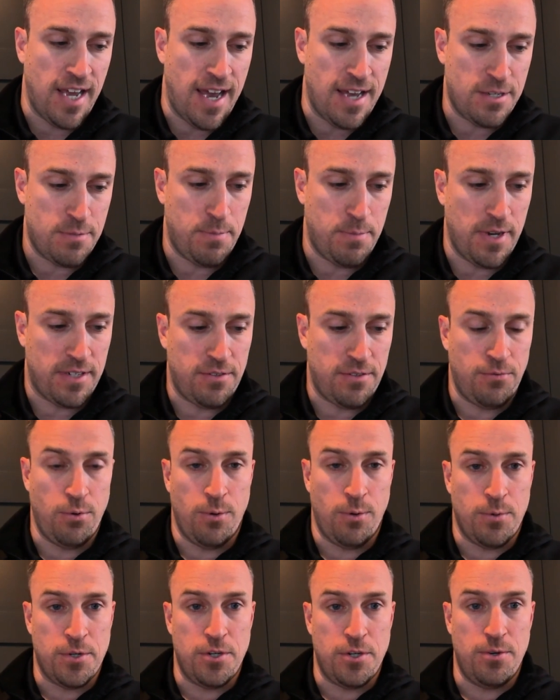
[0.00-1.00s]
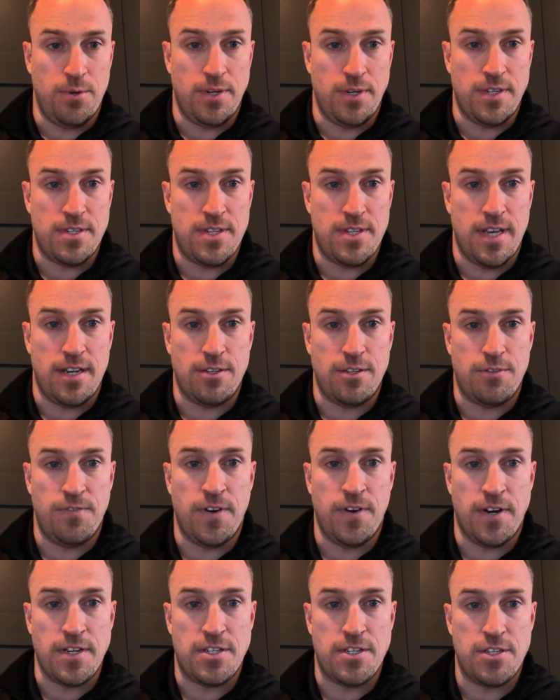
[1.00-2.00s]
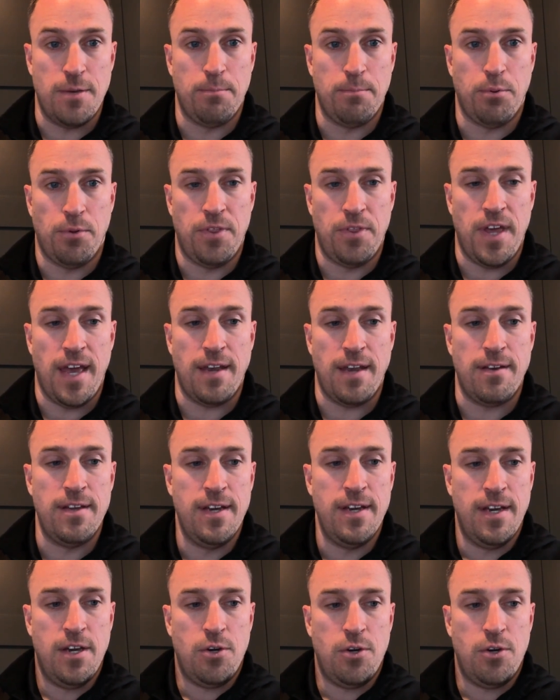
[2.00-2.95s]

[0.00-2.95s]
aspect of what we're doing is that it's very simple then